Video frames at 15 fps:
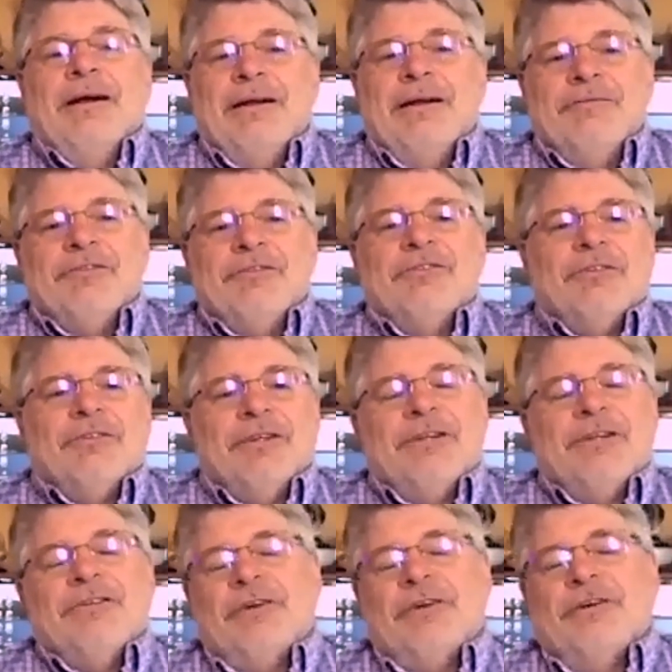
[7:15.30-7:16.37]
Obviously,
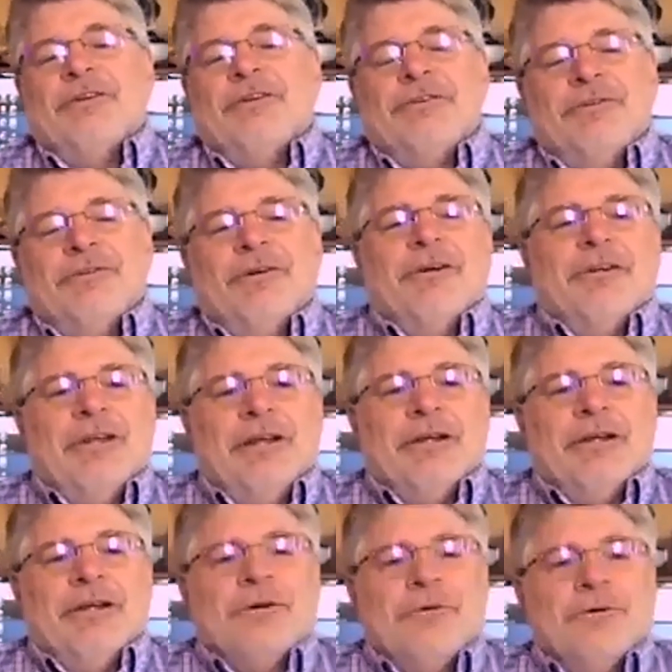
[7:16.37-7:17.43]
it's hard to do
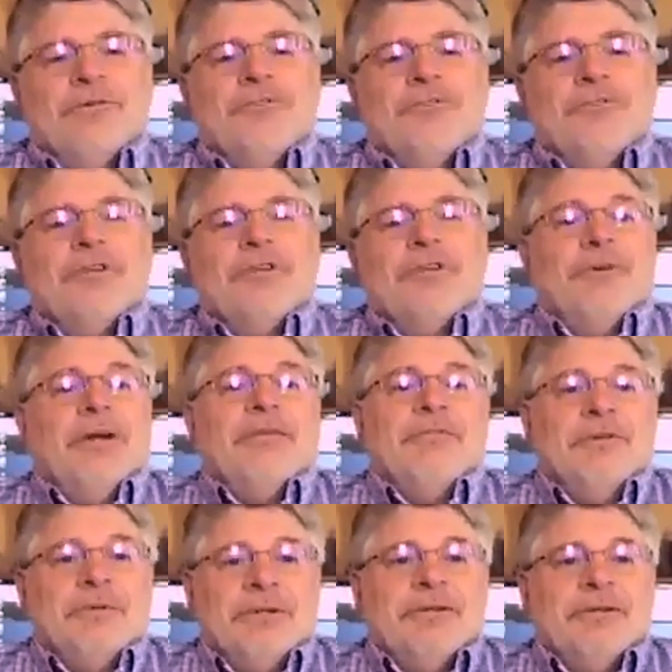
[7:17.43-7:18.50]
online courses if you have
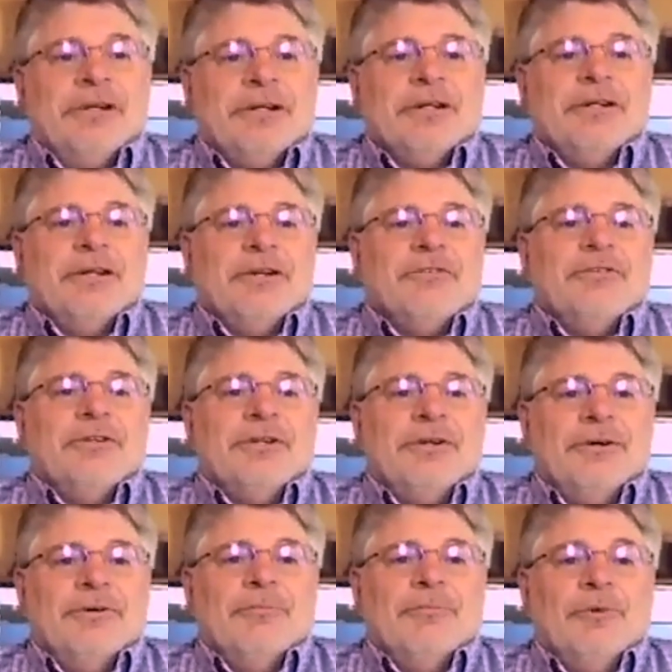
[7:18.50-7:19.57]
no internet connection at
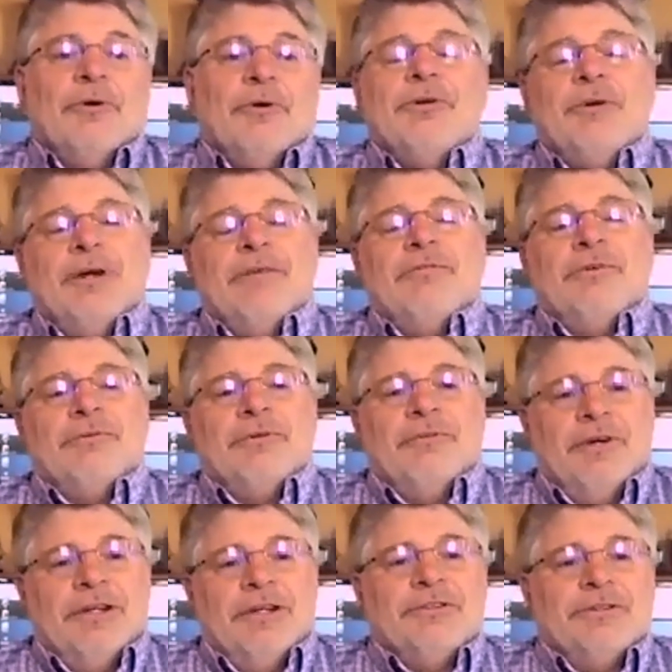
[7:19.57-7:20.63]
home or you have no
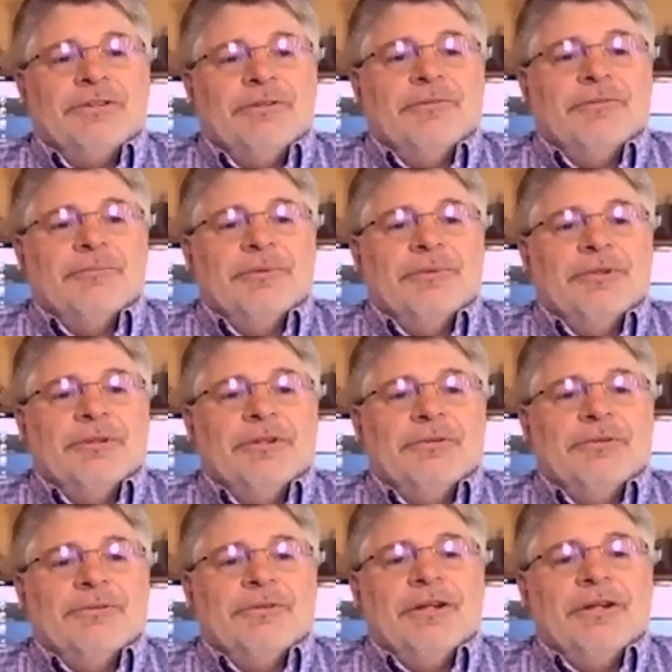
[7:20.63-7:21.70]
device.
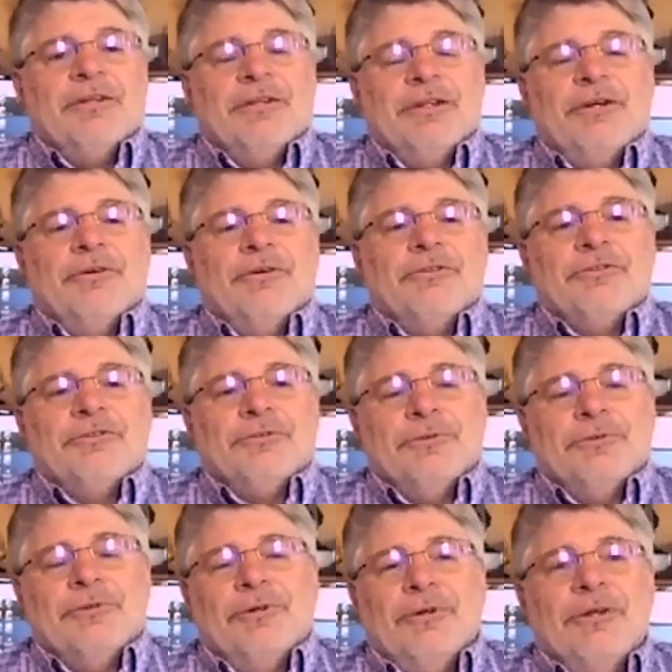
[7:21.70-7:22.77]
Luckily, her
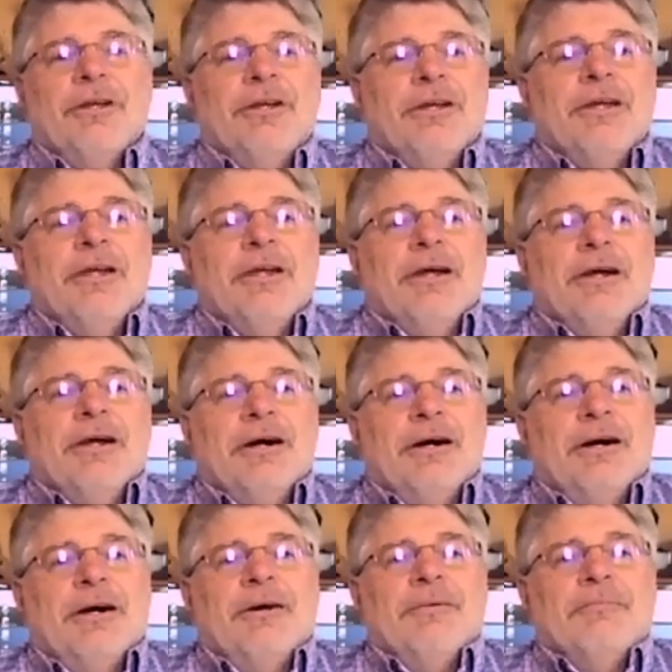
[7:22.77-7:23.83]
school
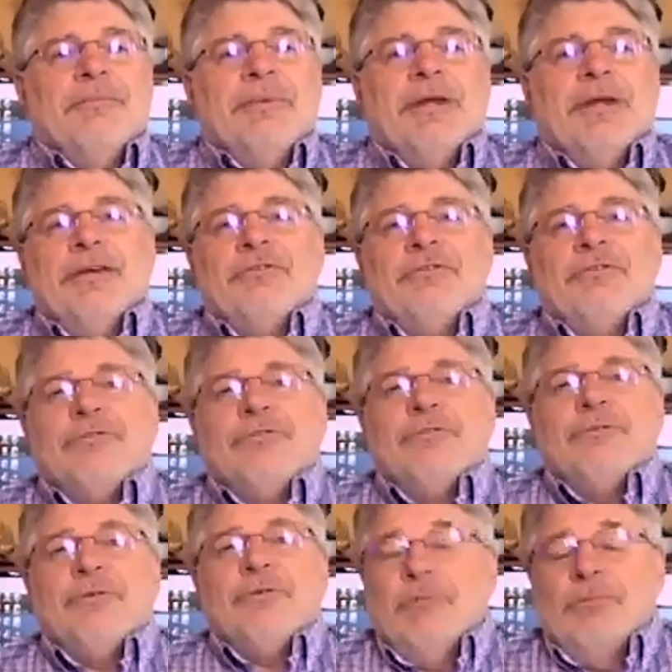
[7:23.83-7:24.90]
has
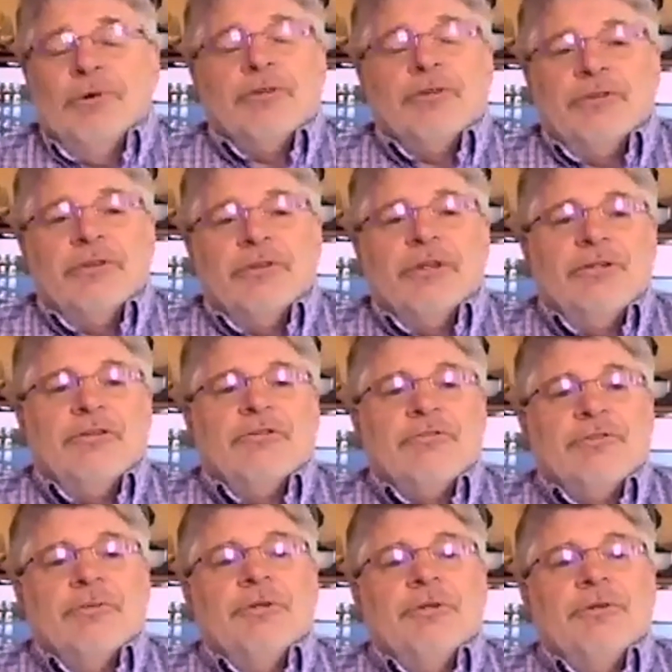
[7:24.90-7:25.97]
Chromebooks that they
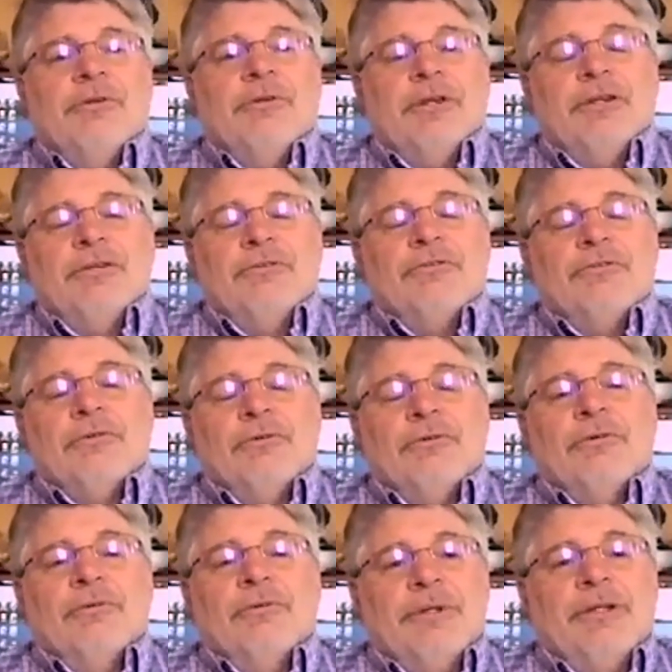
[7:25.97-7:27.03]
distribute. They use
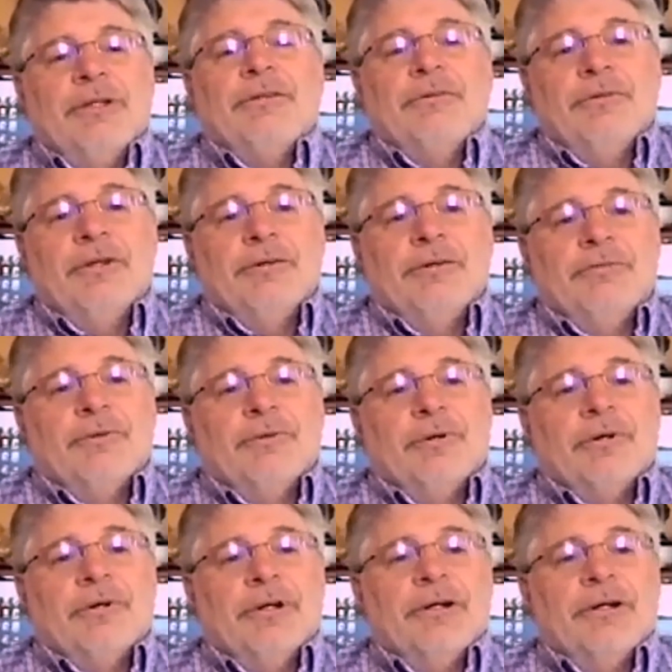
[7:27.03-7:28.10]
Google Meet
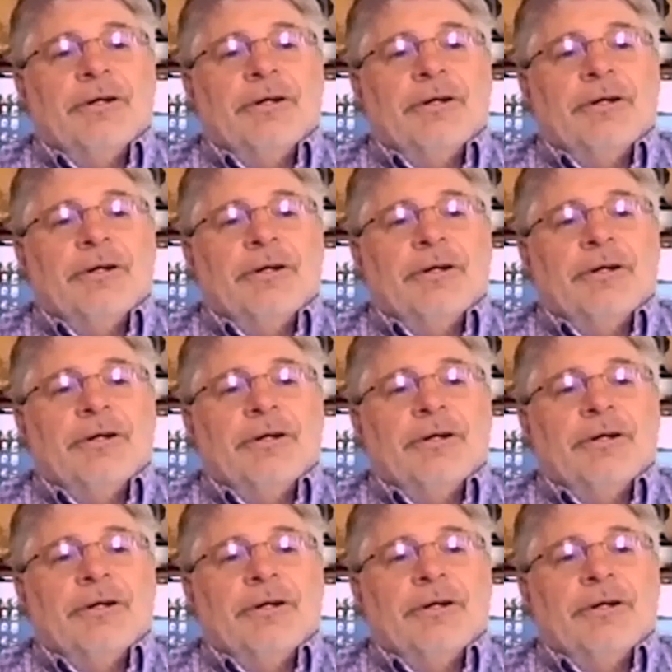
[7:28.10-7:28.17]
for